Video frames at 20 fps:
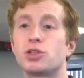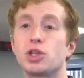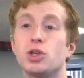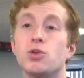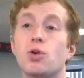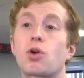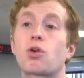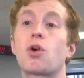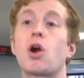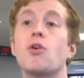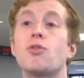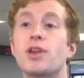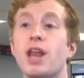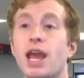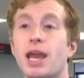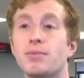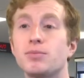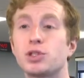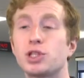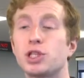To her own
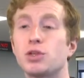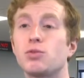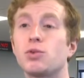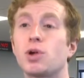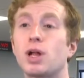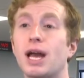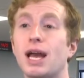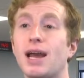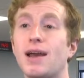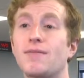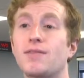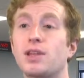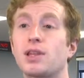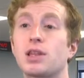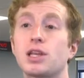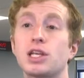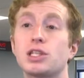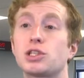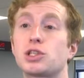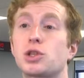name, she will have at
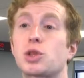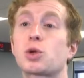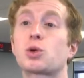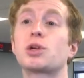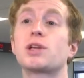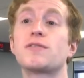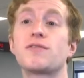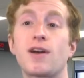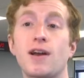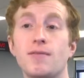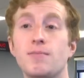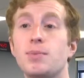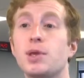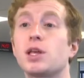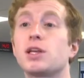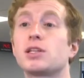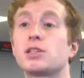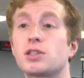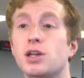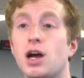least $35
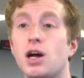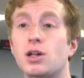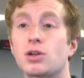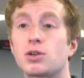billion